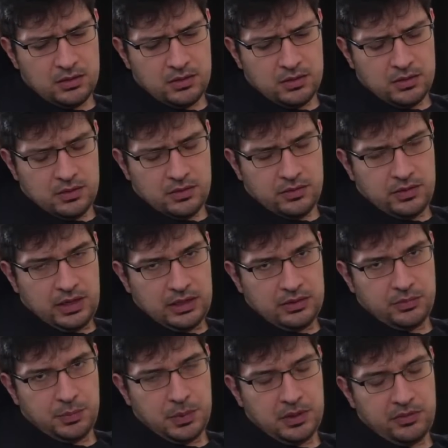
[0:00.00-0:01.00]
6
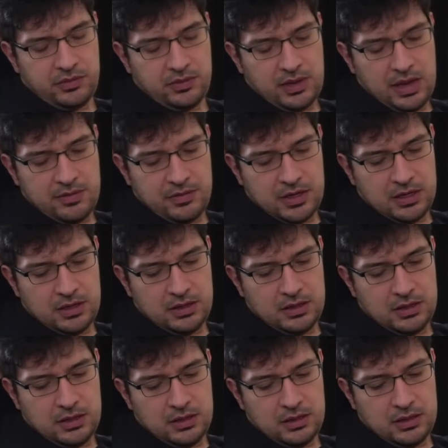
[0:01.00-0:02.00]
plus
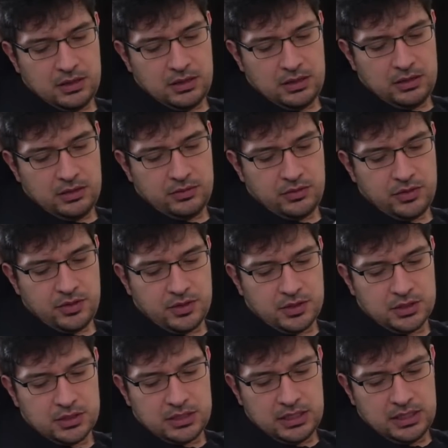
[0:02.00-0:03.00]
7 is
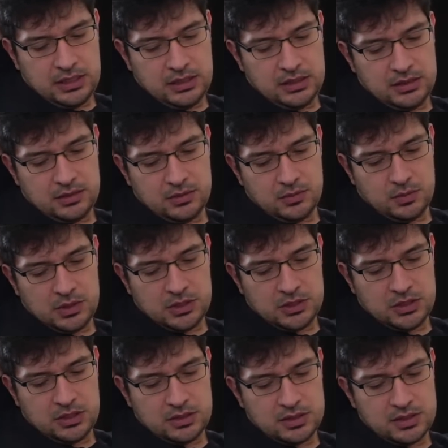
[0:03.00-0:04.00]
13, which
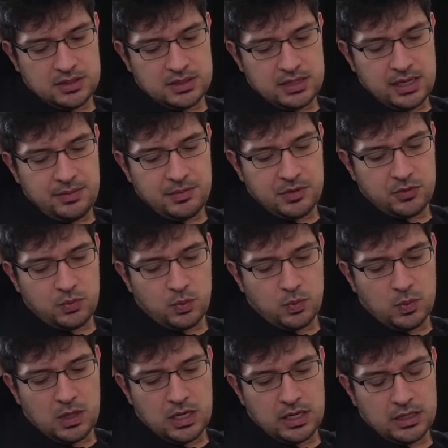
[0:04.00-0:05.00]
is the same as
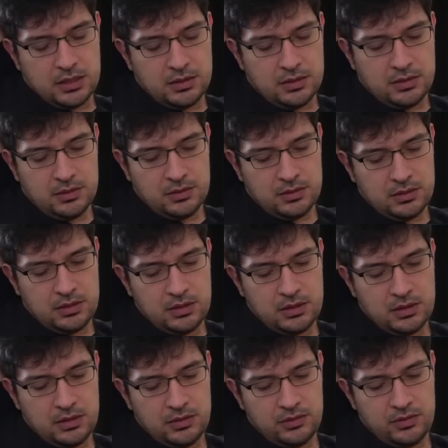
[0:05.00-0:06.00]
1.
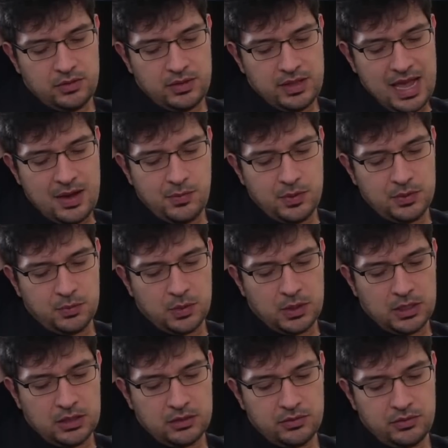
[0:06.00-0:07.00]
So that one
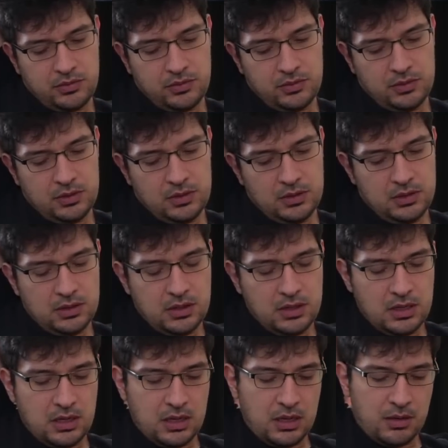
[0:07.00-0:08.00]
works.
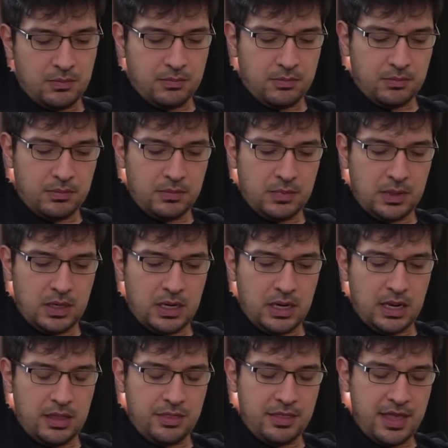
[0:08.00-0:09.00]
And
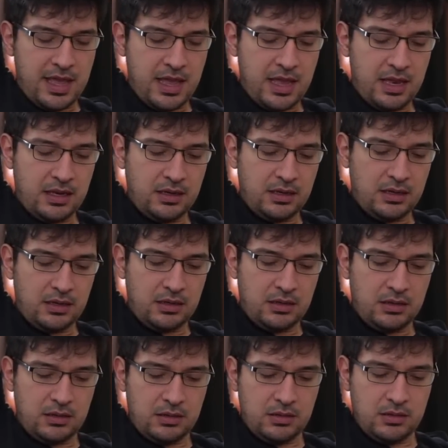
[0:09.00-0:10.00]
then
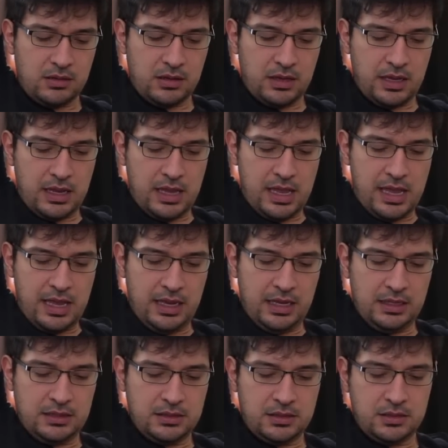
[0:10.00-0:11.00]

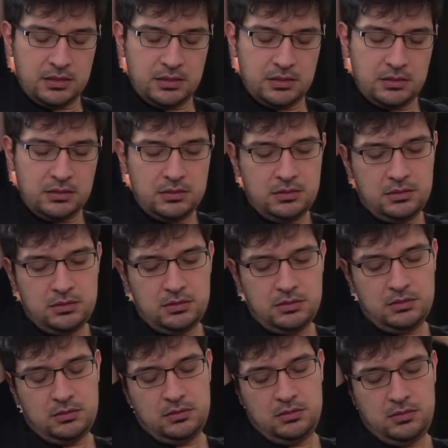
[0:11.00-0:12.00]
8,
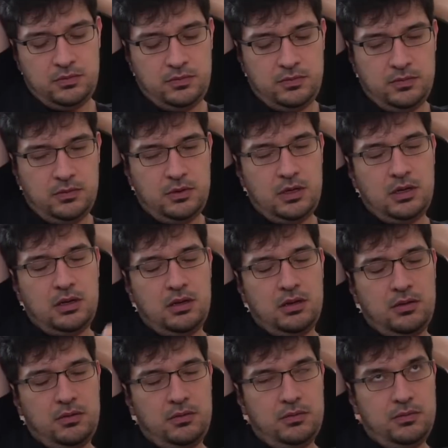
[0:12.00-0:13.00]

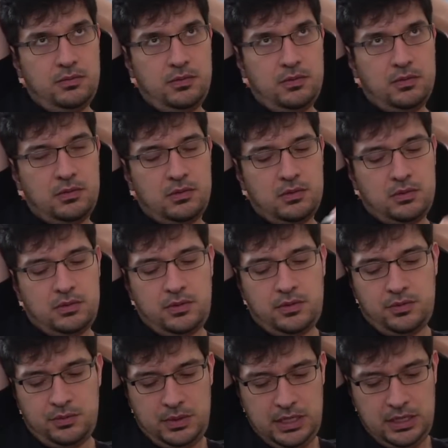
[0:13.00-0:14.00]
4,
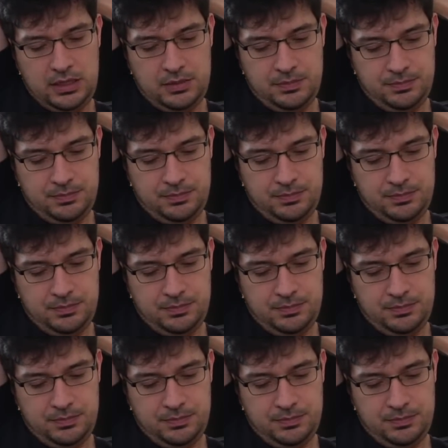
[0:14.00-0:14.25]
3,